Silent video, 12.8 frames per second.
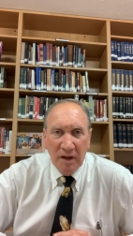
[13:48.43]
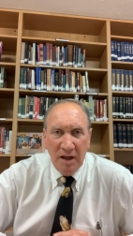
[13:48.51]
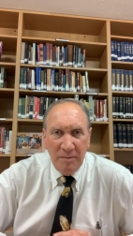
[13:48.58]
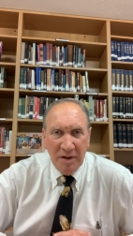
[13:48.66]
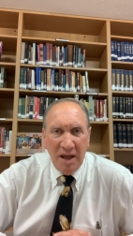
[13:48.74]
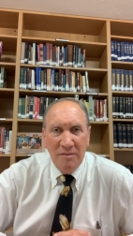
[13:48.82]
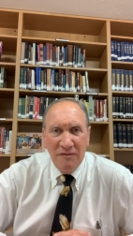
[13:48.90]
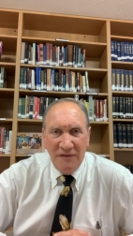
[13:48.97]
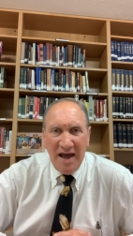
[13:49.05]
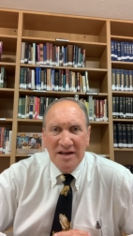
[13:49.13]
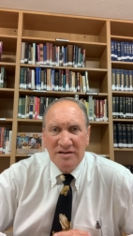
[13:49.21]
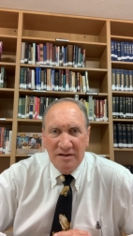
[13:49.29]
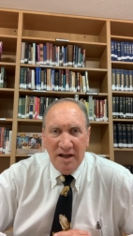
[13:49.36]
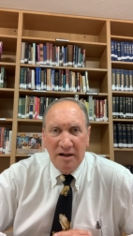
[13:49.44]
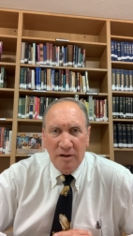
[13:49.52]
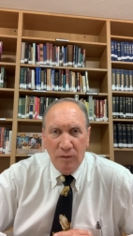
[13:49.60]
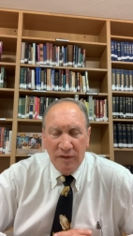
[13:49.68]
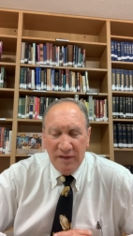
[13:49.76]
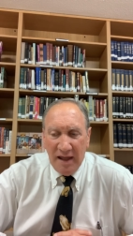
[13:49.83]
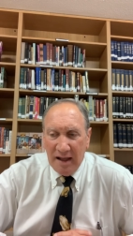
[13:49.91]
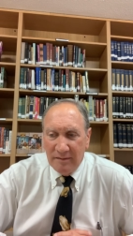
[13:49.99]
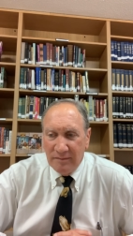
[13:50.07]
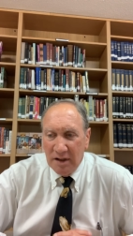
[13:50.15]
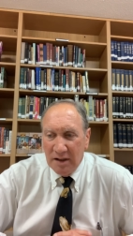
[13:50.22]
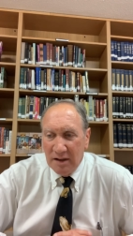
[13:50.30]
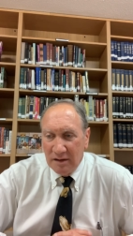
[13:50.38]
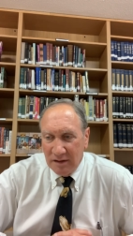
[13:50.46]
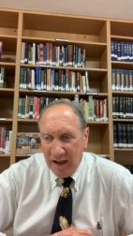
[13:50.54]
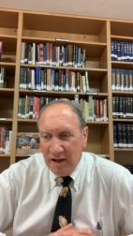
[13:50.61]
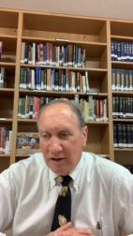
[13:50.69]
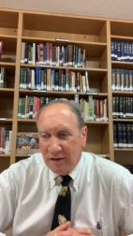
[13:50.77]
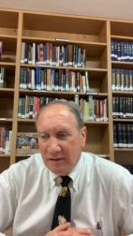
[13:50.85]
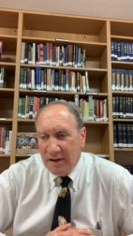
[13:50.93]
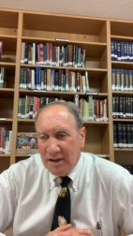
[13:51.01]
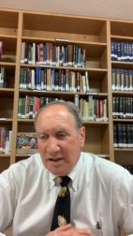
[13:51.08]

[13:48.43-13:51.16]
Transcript: He became fascinated with that. Later,